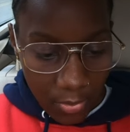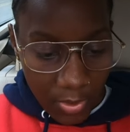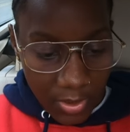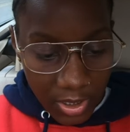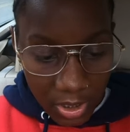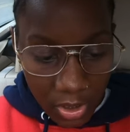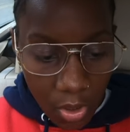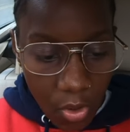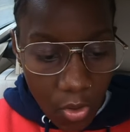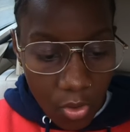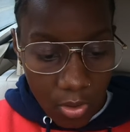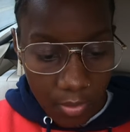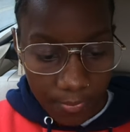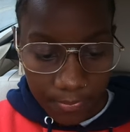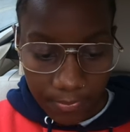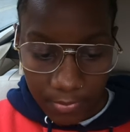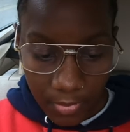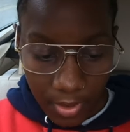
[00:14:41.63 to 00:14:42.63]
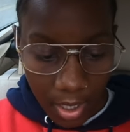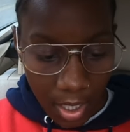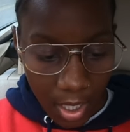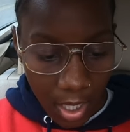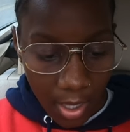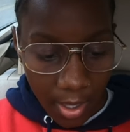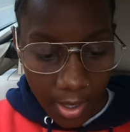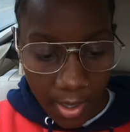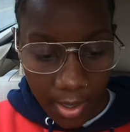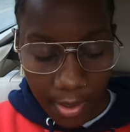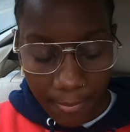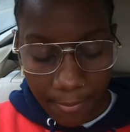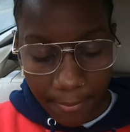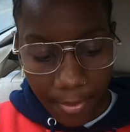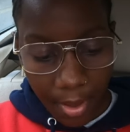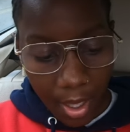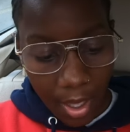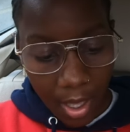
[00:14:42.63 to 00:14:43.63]
which is cool
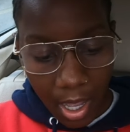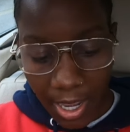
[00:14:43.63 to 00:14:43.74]
um but